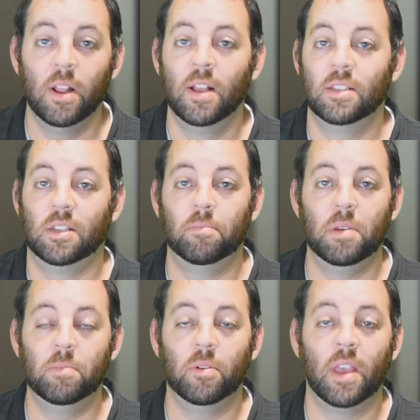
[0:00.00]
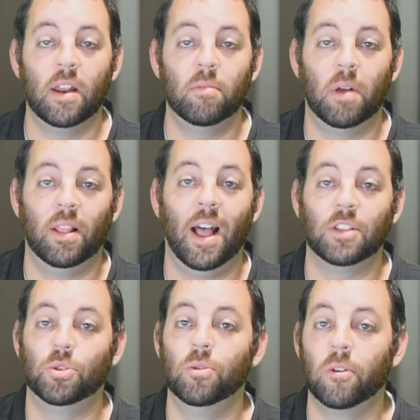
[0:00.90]
Some people get them a lot
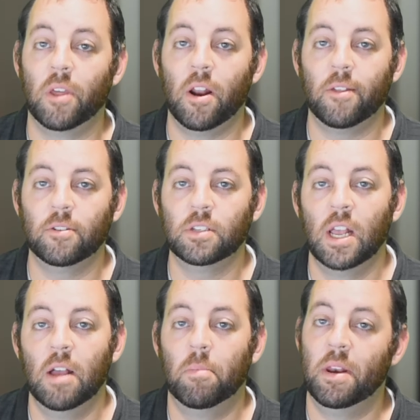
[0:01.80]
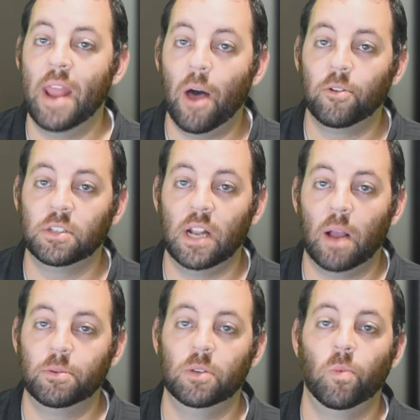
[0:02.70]
sooner than others, but now there's an
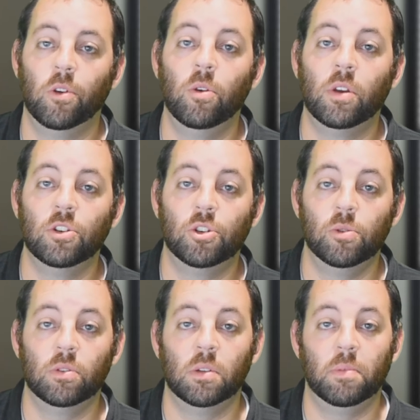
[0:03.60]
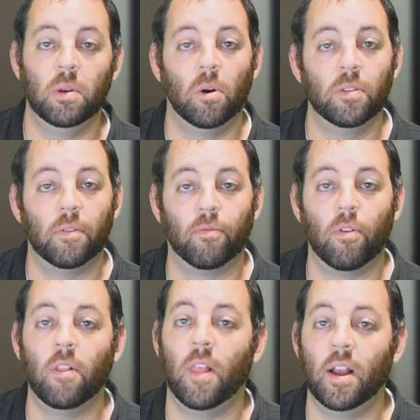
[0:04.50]
option where you can choose to be on the
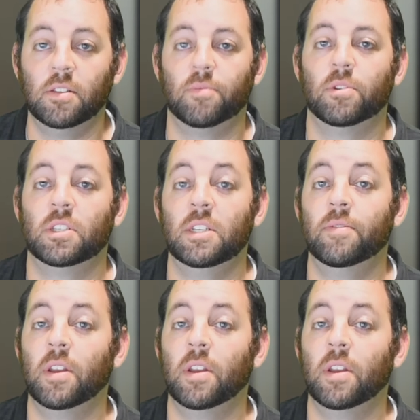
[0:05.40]
front lines of receiving